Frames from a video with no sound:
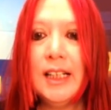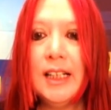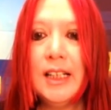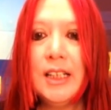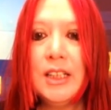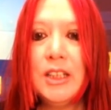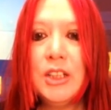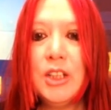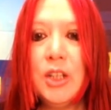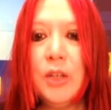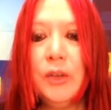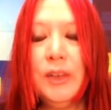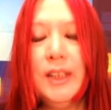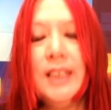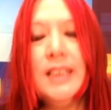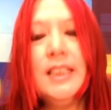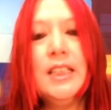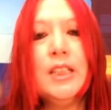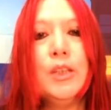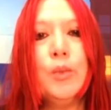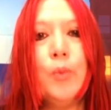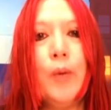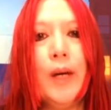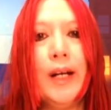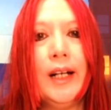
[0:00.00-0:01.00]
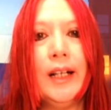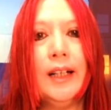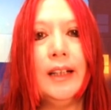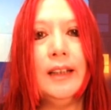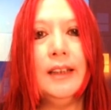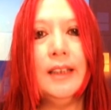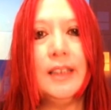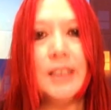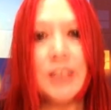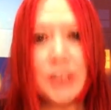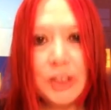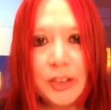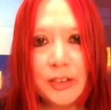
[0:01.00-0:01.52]
So, this is where
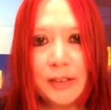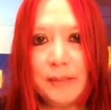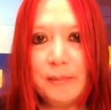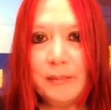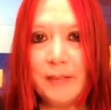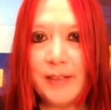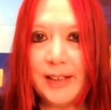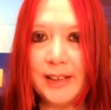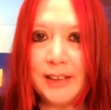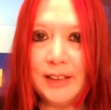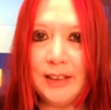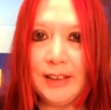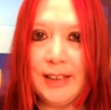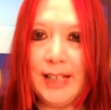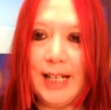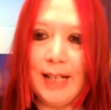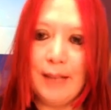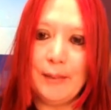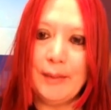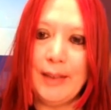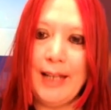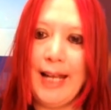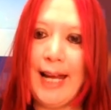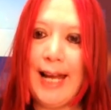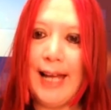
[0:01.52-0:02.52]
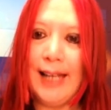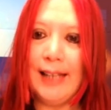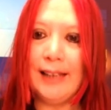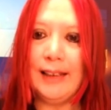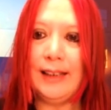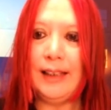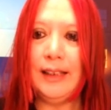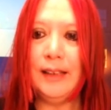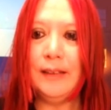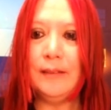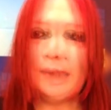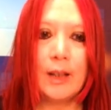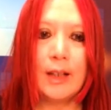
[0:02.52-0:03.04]
the script method came in
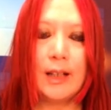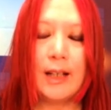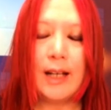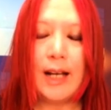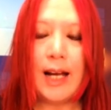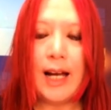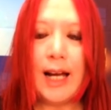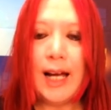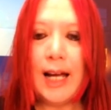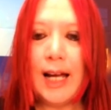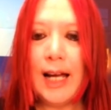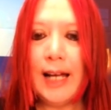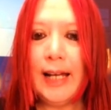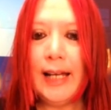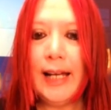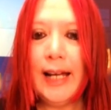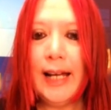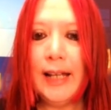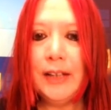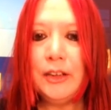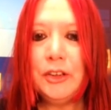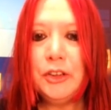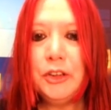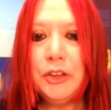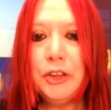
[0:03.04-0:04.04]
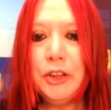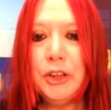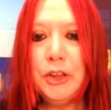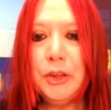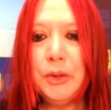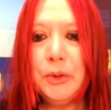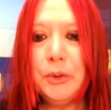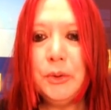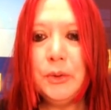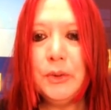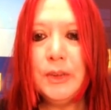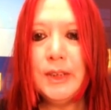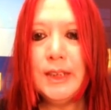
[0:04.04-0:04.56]
handy. I had to
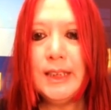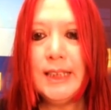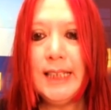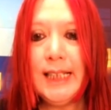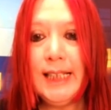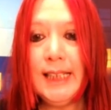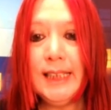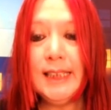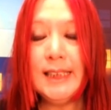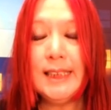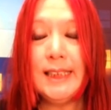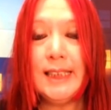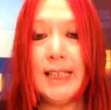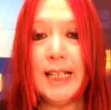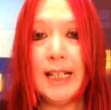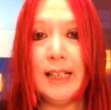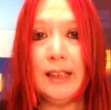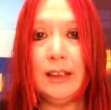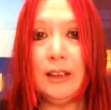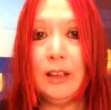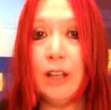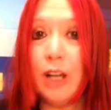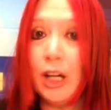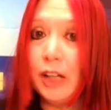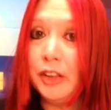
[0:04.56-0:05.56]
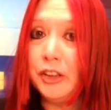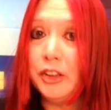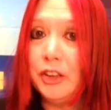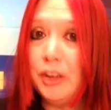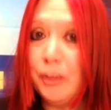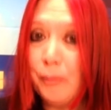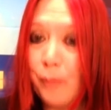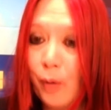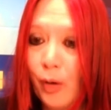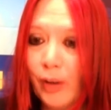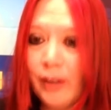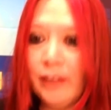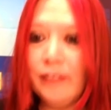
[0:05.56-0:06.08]
choose scenes that got to the
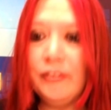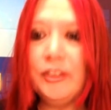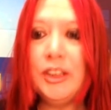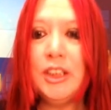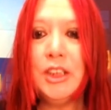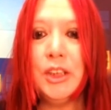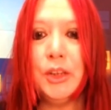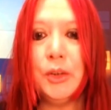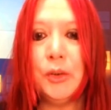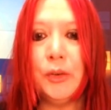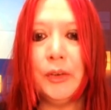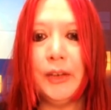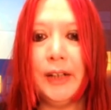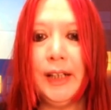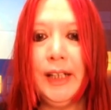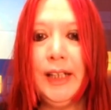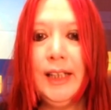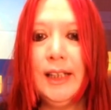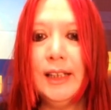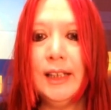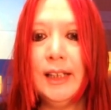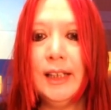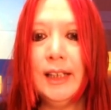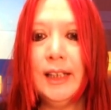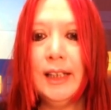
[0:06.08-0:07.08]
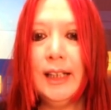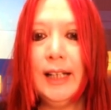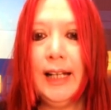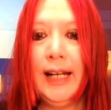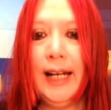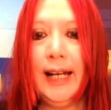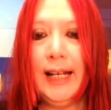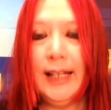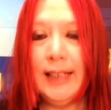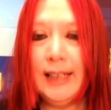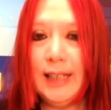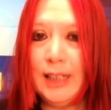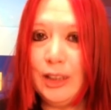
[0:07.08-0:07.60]
point of the story
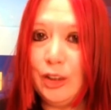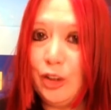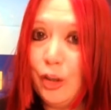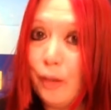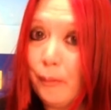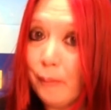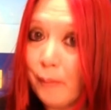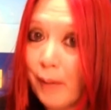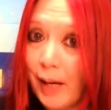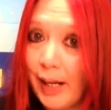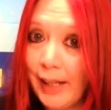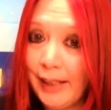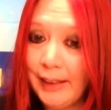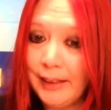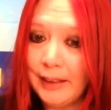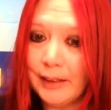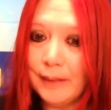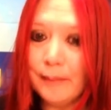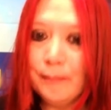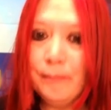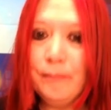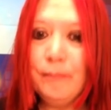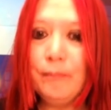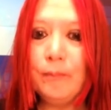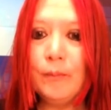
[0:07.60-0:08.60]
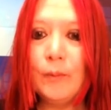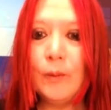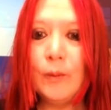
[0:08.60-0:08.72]
and then combine them